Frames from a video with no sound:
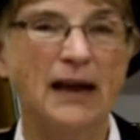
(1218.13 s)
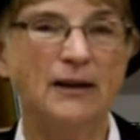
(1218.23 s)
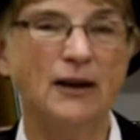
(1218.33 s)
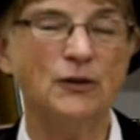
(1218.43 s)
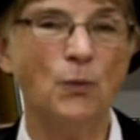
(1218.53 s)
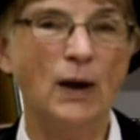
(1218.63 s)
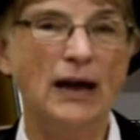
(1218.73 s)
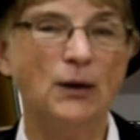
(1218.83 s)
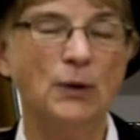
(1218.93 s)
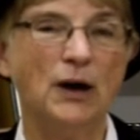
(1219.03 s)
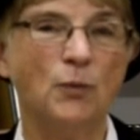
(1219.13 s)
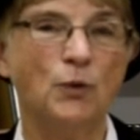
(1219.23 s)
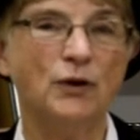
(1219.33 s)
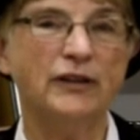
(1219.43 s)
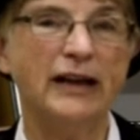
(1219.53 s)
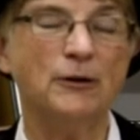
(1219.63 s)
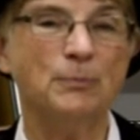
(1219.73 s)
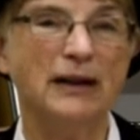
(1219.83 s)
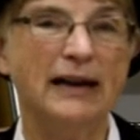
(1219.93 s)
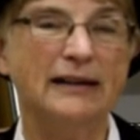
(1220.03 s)
And on the way, we got word that our
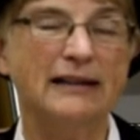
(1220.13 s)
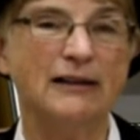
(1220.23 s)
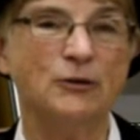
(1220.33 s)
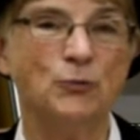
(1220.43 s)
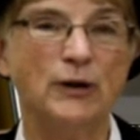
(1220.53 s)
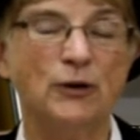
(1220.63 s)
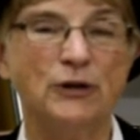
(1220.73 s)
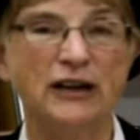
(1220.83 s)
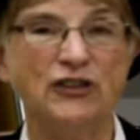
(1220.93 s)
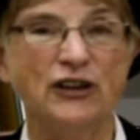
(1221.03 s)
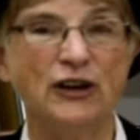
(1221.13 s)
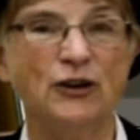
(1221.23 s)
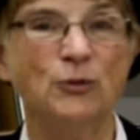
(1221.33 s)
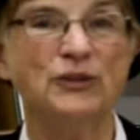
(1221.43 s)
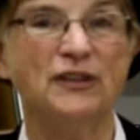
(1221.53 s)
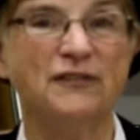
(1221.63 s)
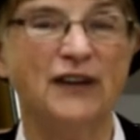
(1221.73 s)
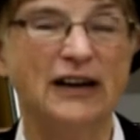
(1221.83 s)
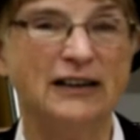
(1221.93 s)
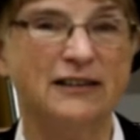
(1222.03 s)
plant down in Rio de Janeiro was on
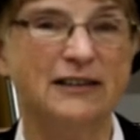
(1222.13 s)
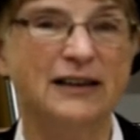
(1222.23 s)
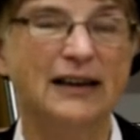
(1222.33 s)
fire.